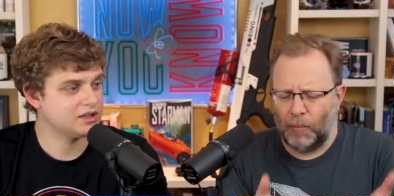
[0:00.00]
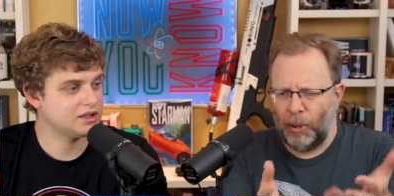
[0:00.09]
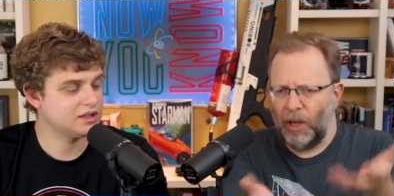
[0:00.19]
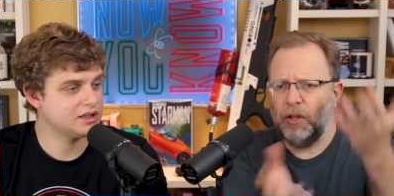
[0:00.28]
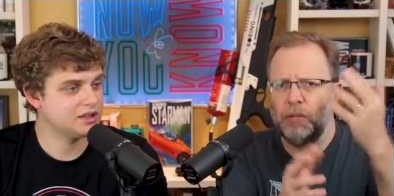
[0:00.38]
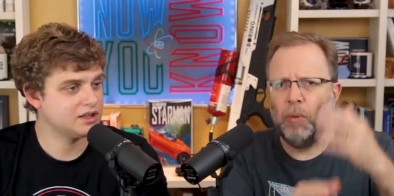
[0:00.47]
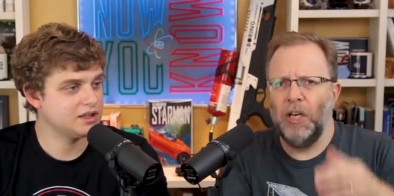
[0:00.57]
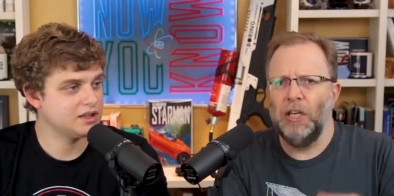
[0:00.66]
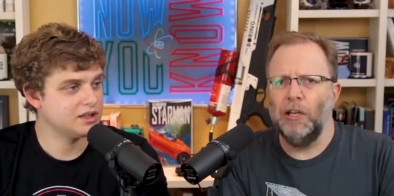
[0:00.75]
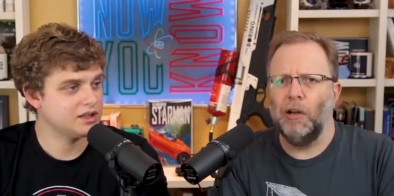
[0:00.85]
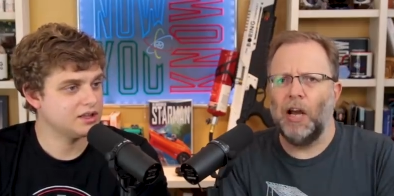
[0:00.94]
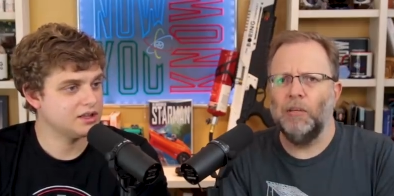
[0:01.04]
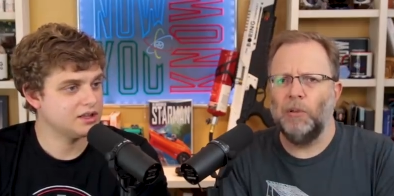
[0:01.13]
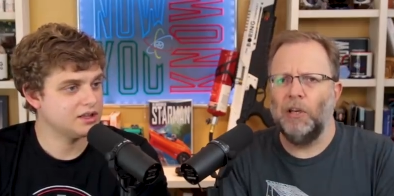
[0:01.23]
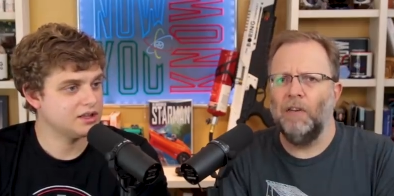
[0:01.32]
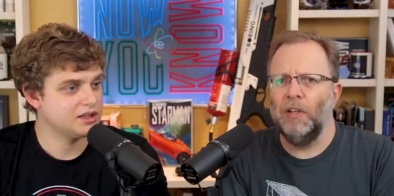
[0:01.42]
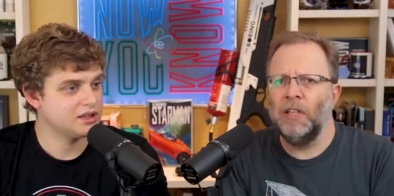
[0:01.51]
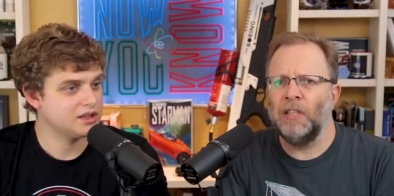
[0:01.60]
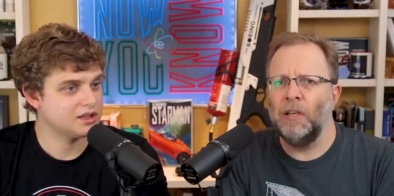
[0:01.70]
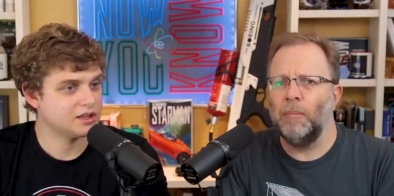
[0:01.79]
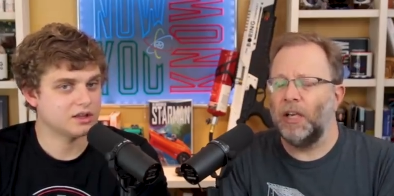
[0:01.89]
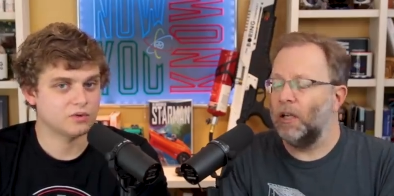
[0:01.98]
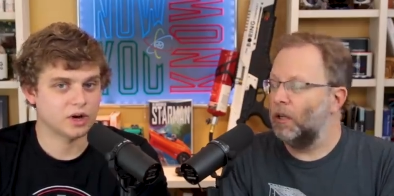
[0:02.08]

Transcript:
Speaker 1: I pay all this money to you guys, but you never listen to me.